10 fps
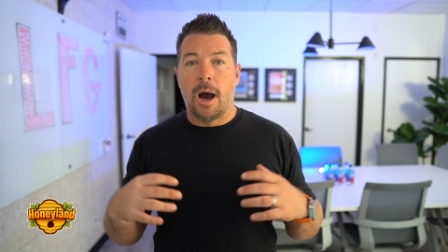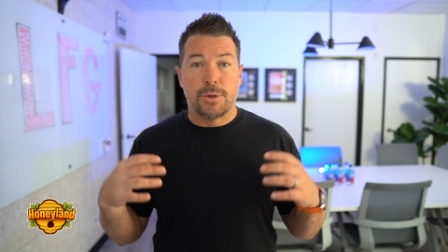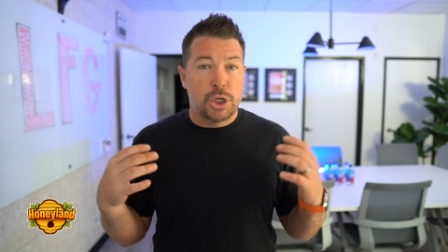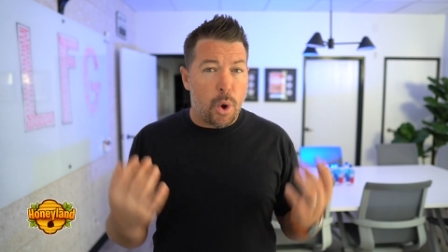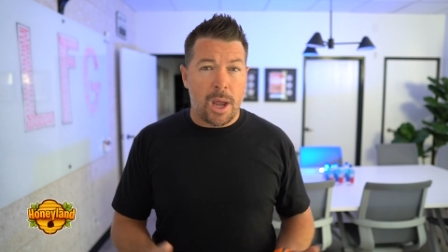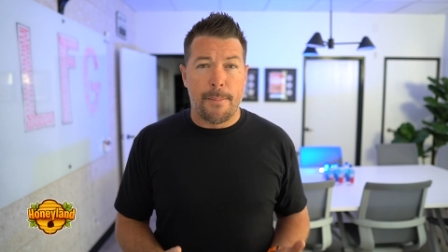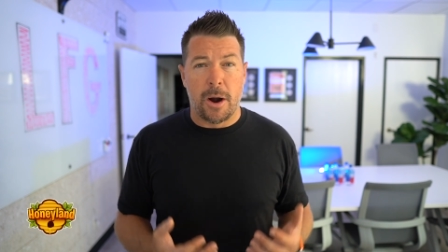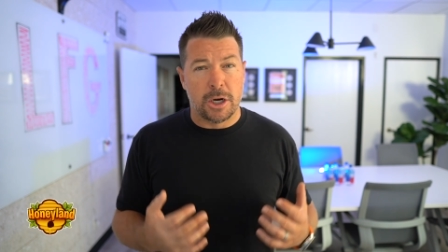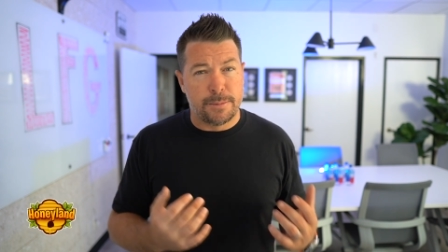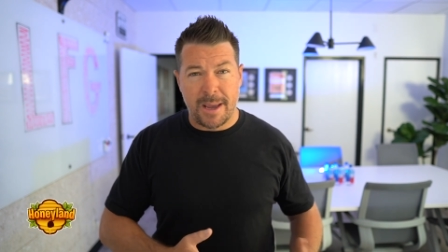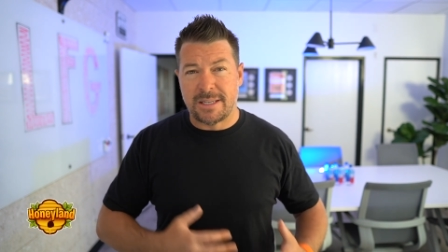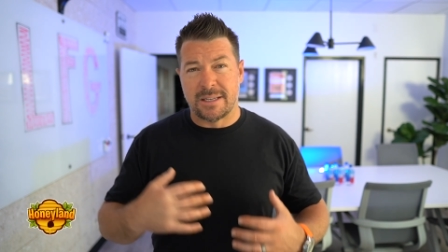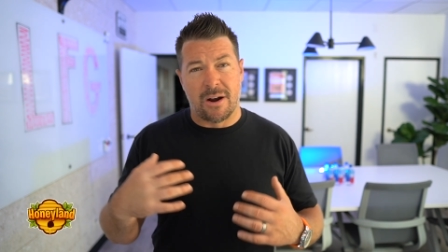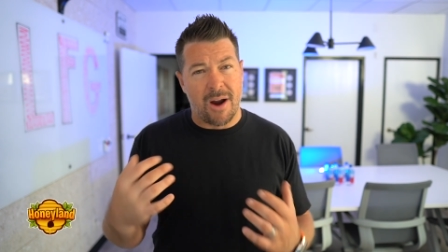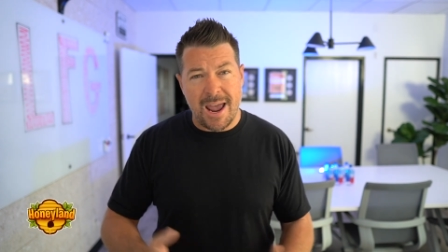showing up on our
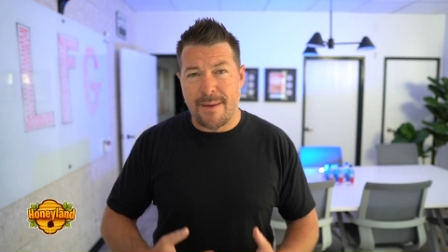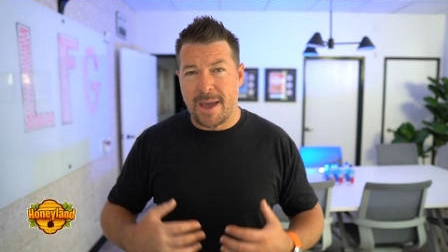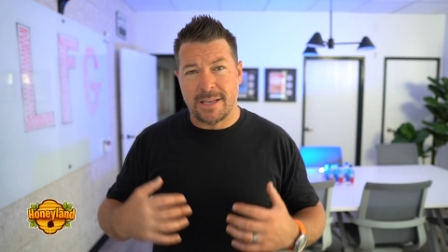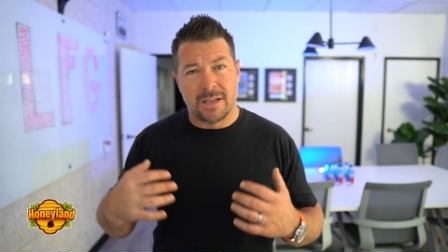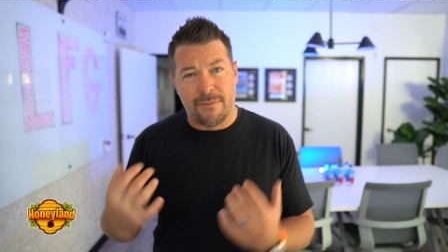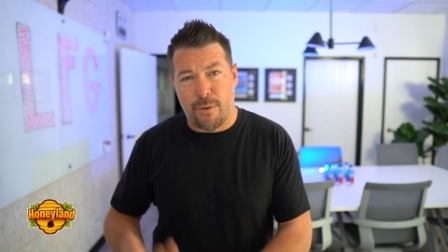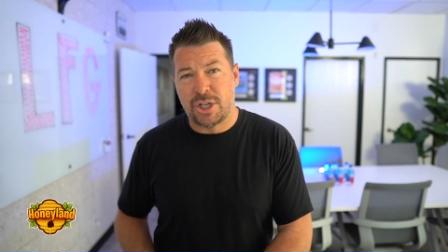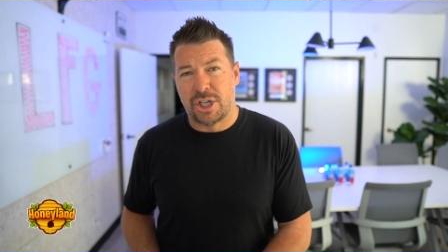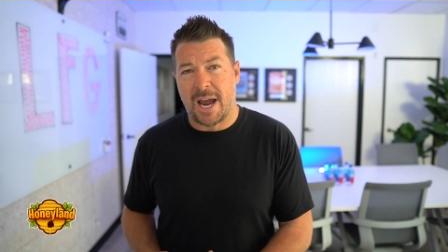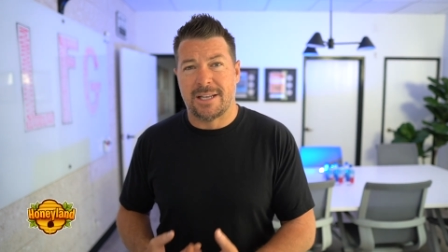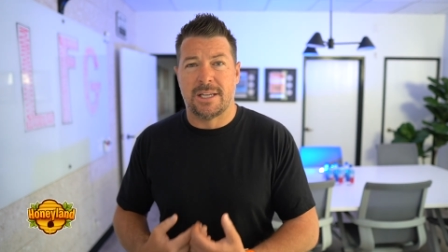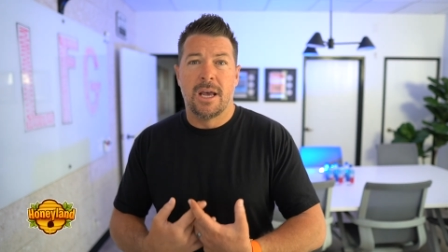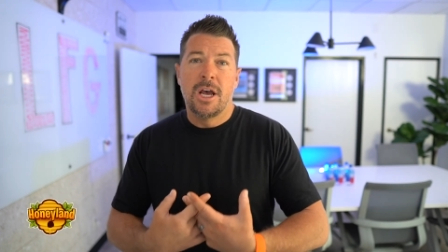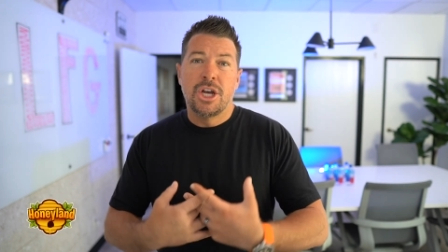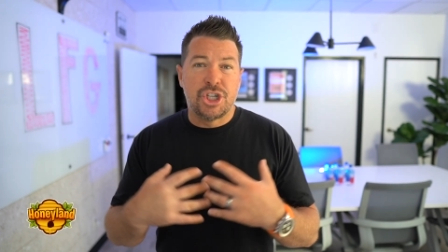spaces and our AMAs and our voice chats and
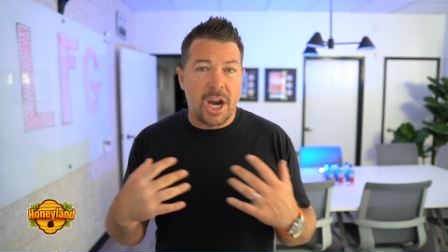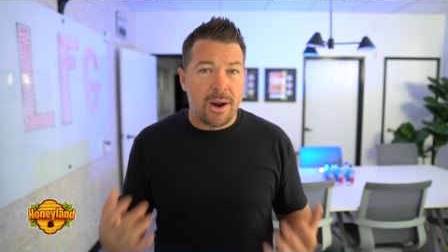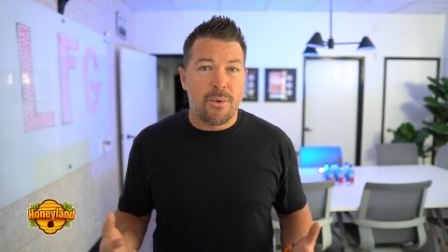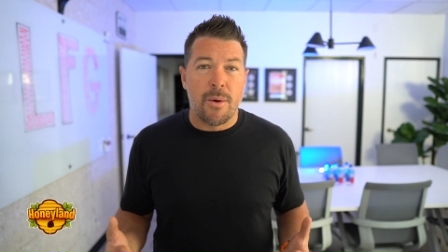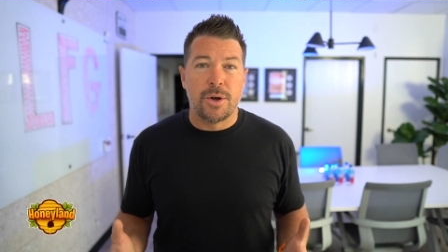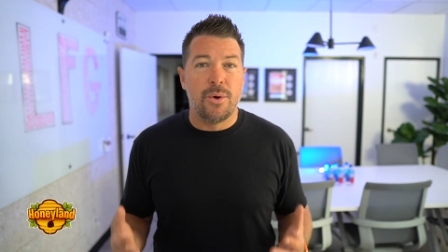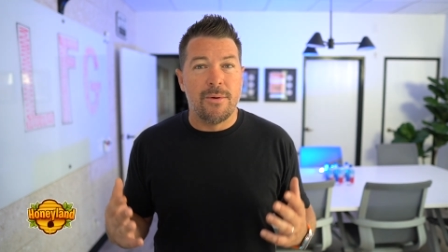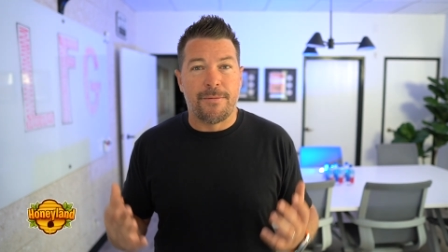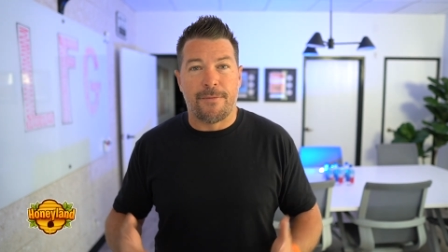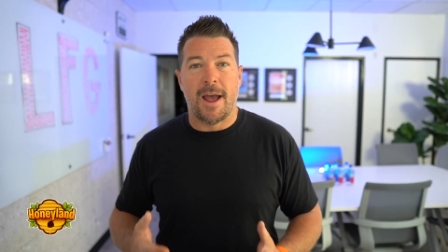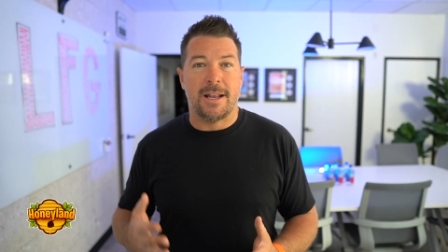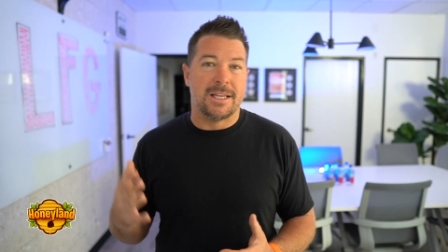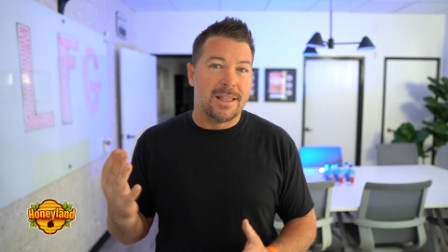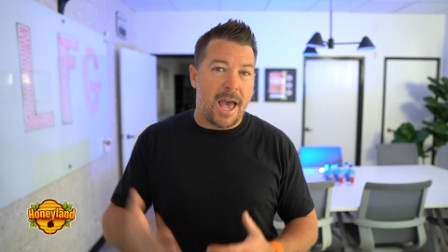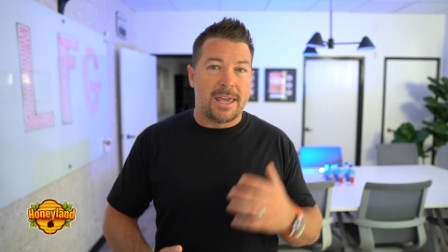sharing what we're doing with friends
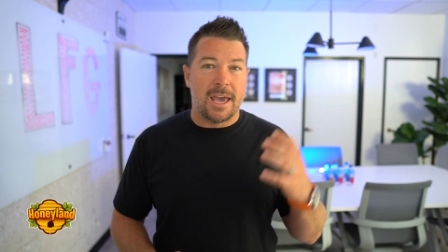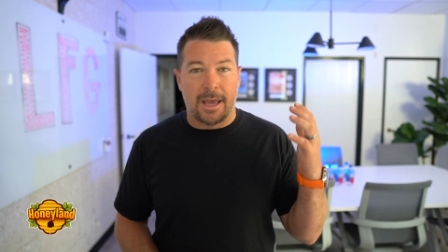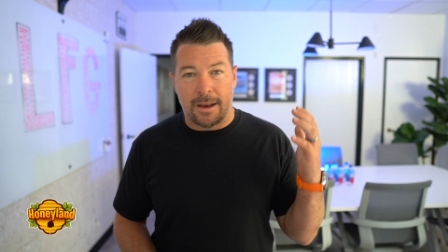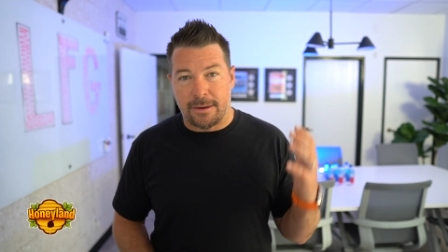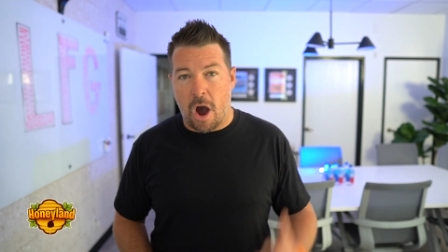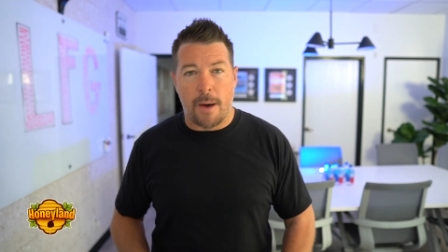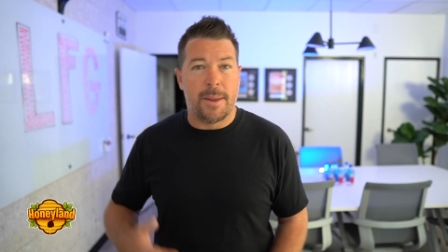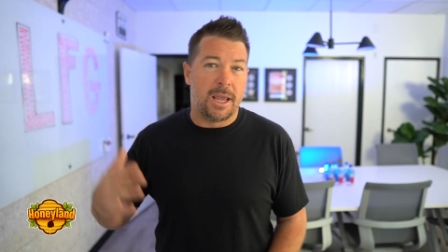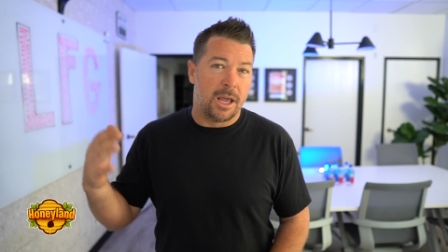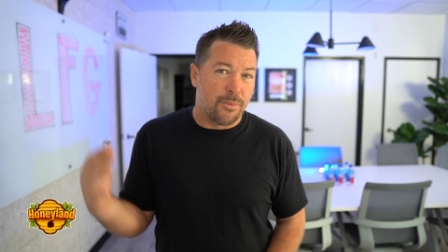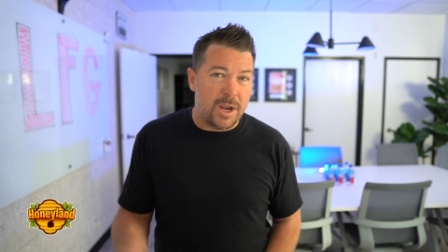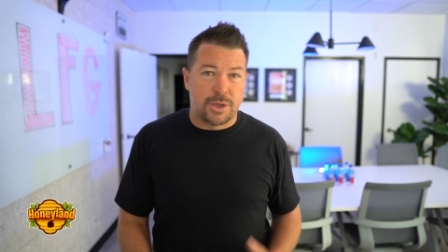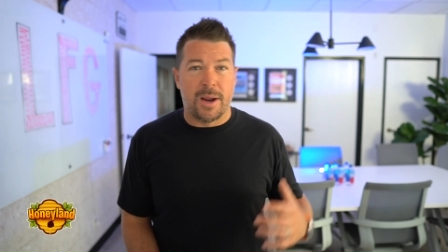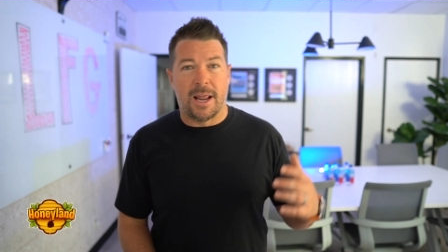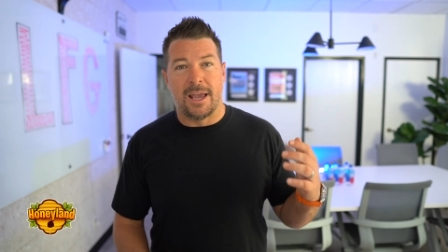and liking and commenting and
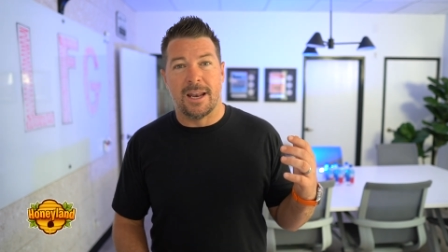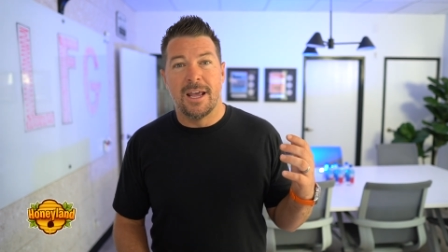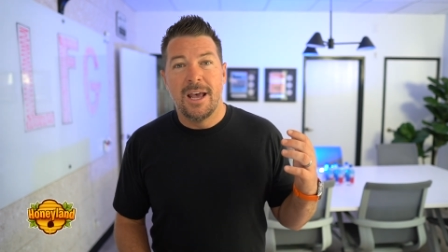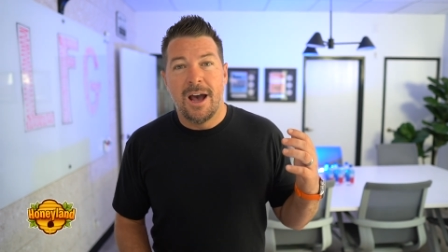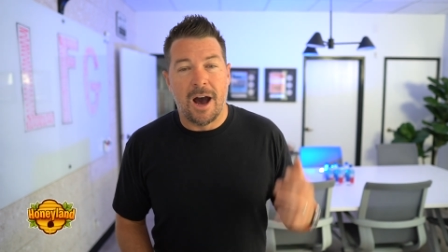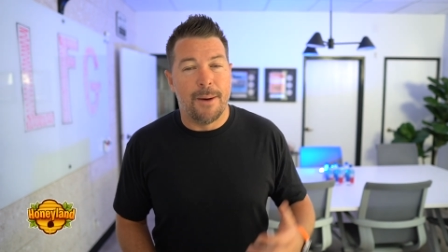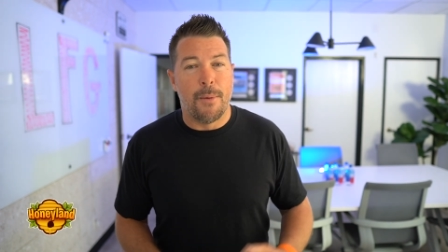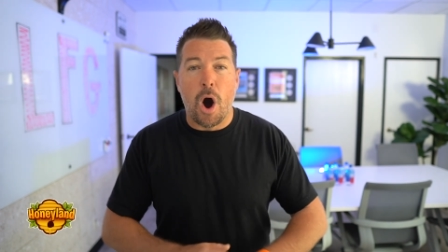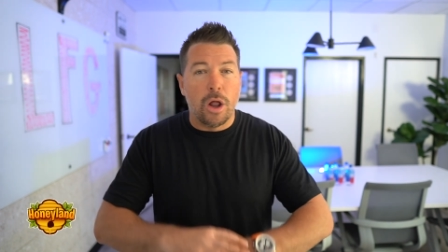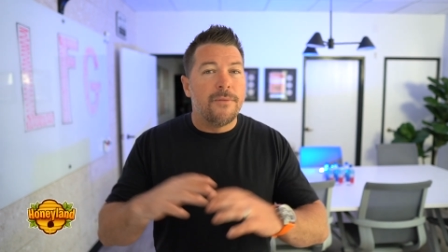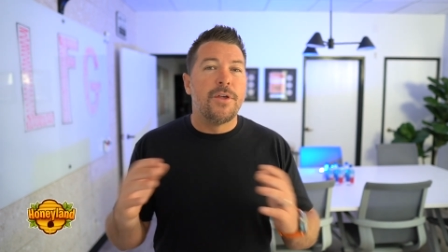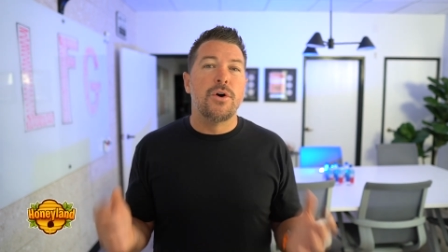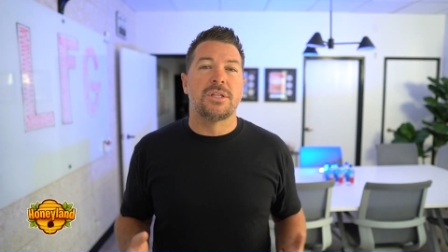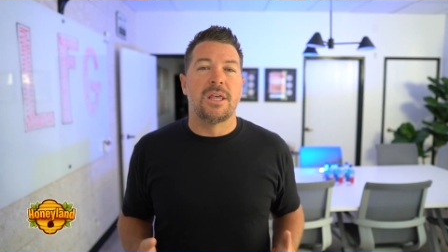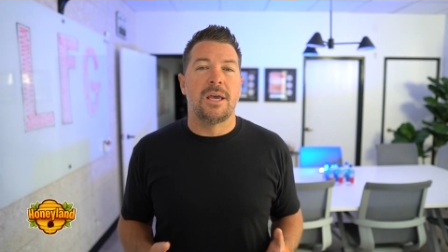retweeting, and all of
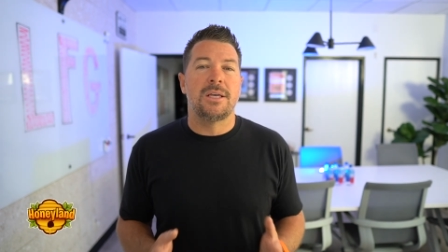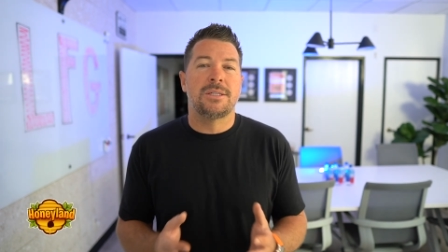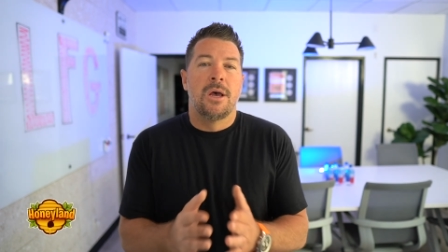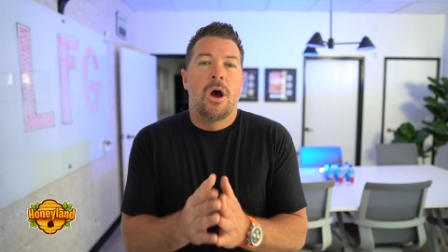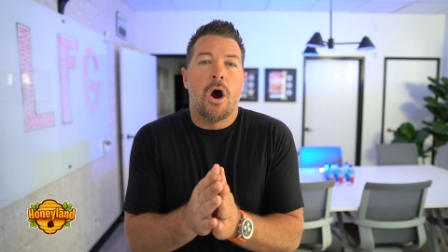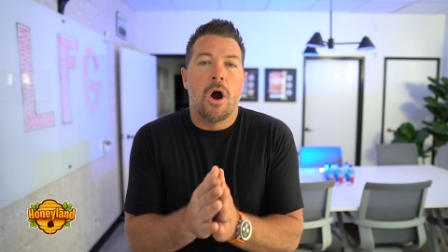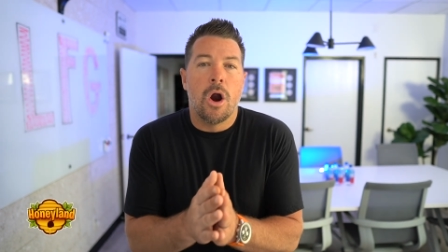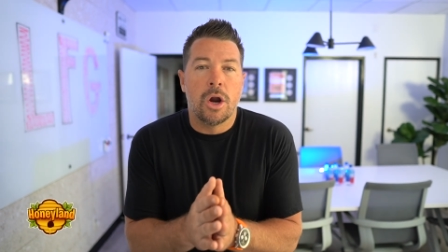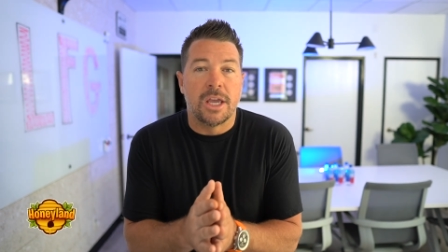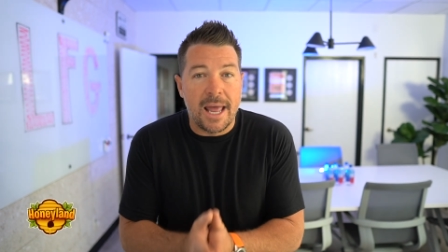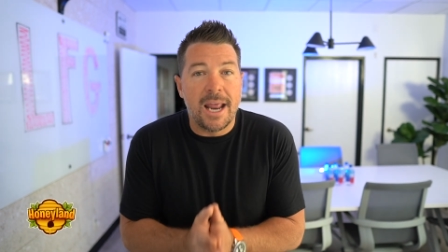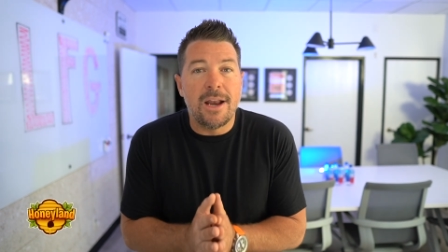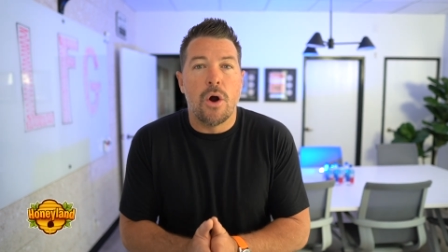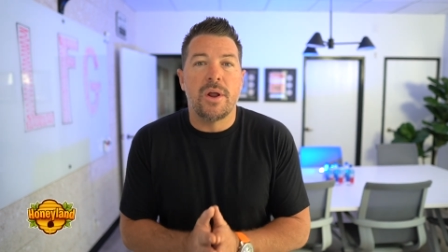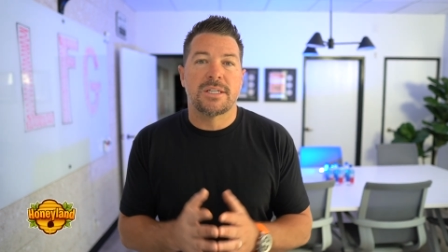those things are getting
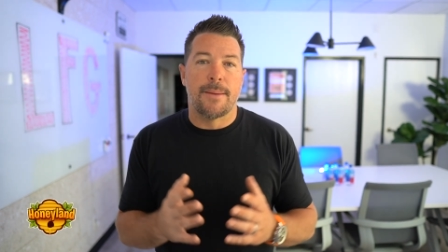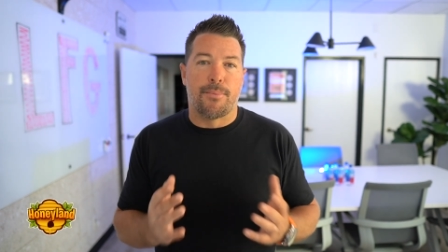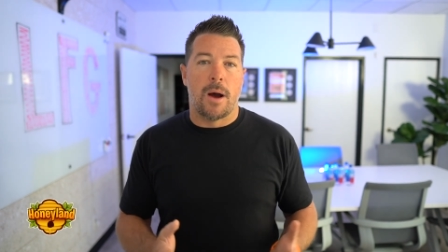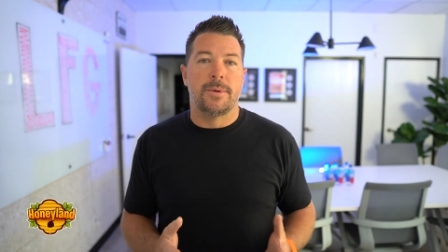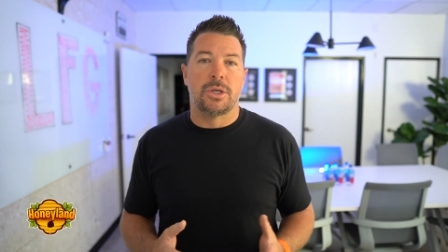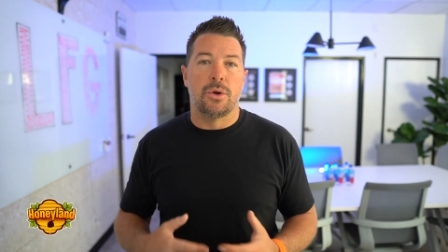noticed, I promise you.